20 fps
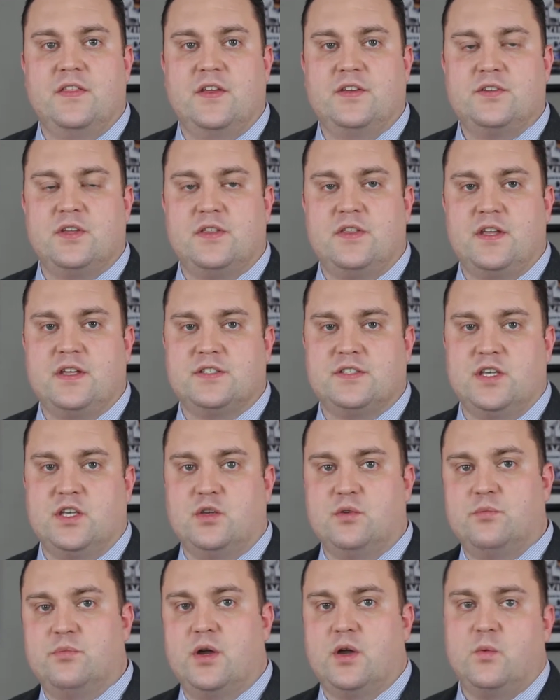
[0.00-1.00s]
These are things that
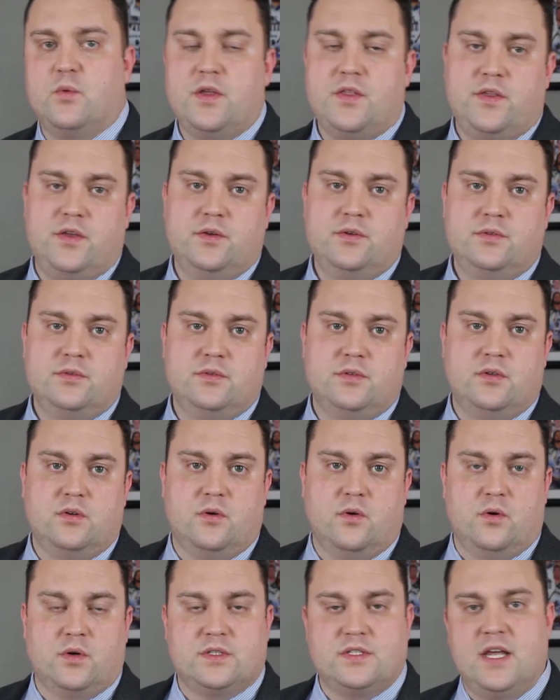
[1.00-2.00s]
you bring with you
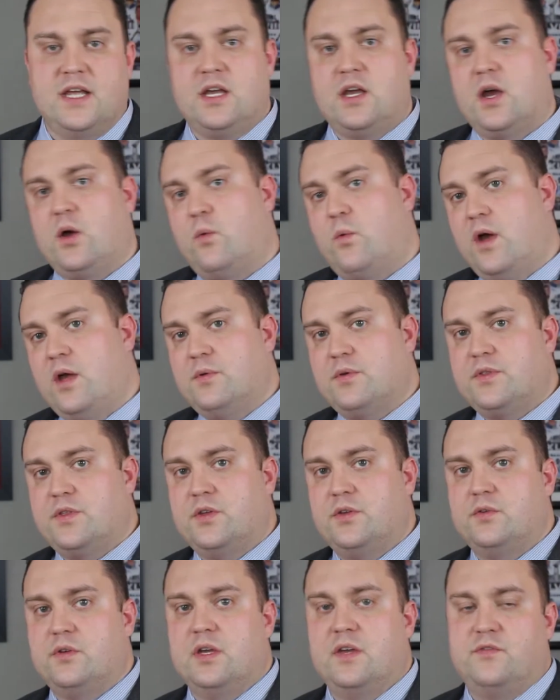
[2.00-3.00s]
or take away with
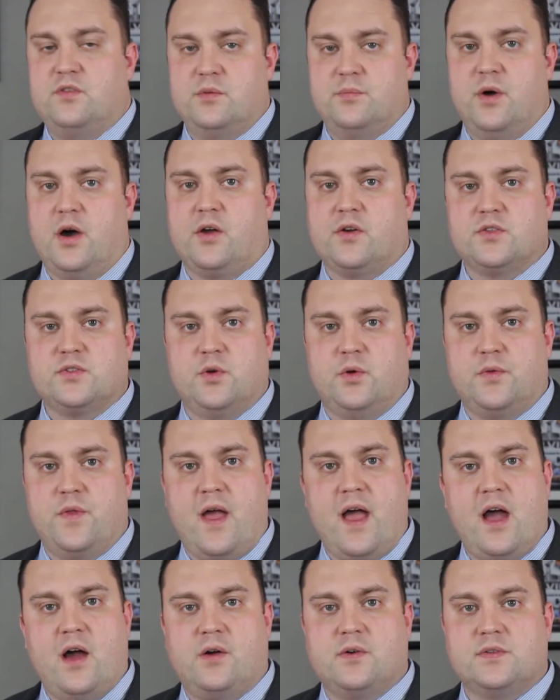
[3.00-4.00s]
you if you bought or sold the
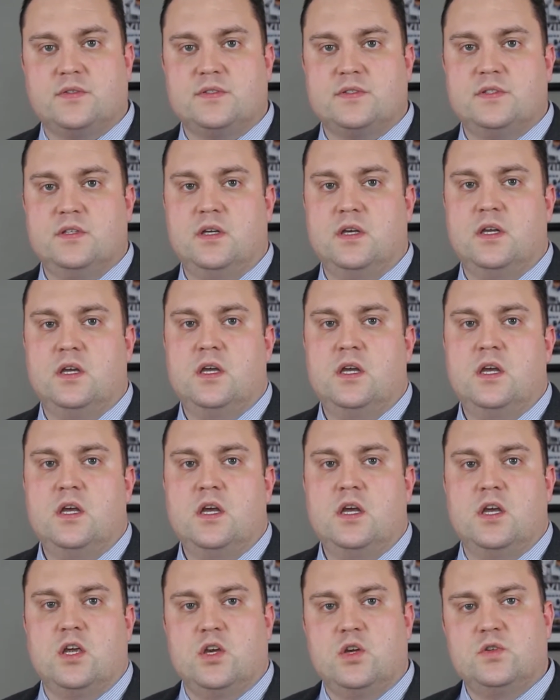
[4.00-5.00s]
house.
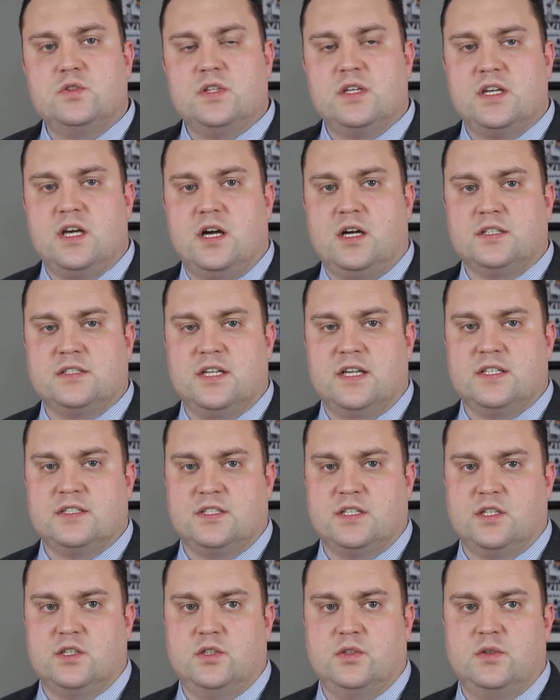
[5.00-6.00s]
Usually contents
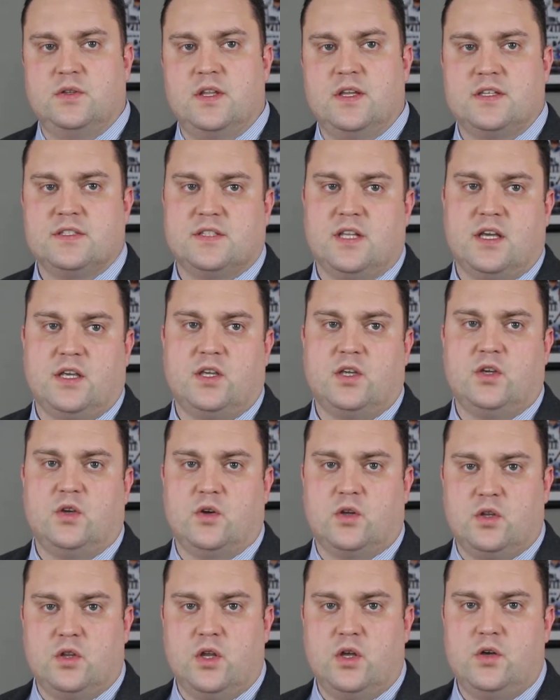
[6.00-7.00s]
include things like your
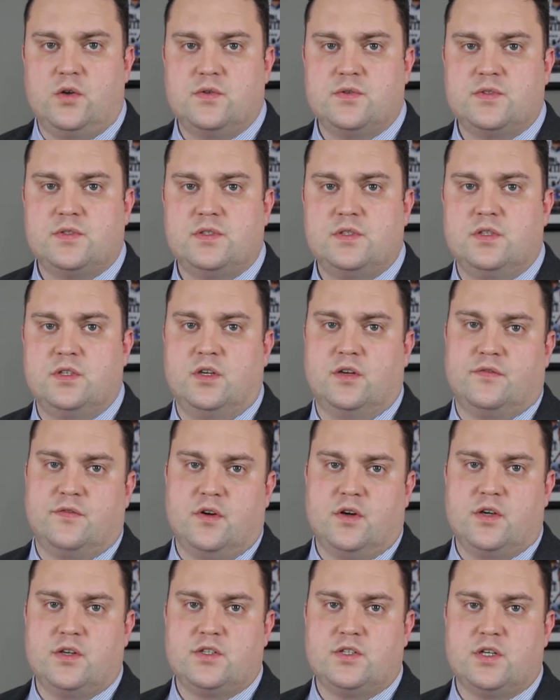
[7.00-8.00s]
clothes, your
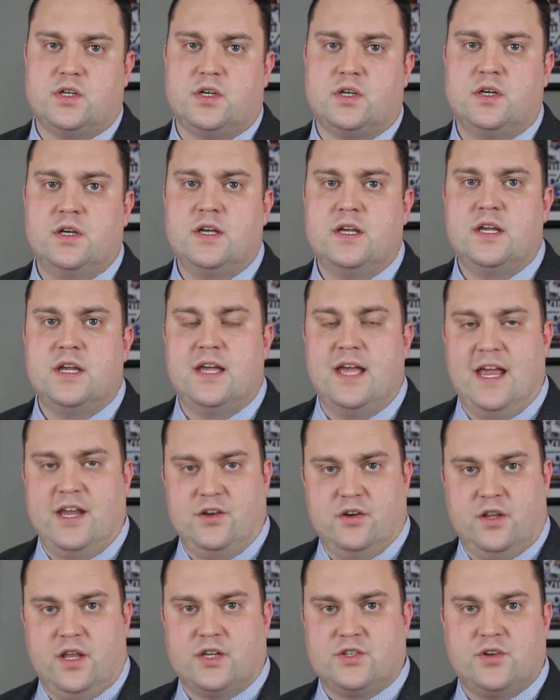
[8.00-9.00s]
furniture, and
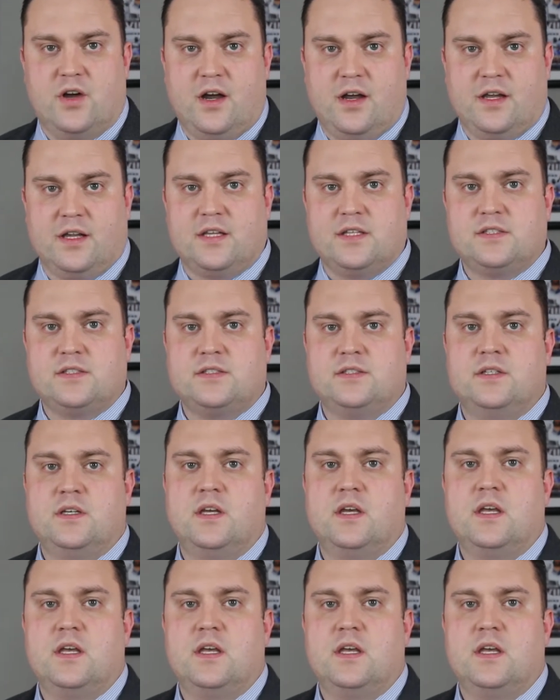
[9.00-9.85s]
your electronics.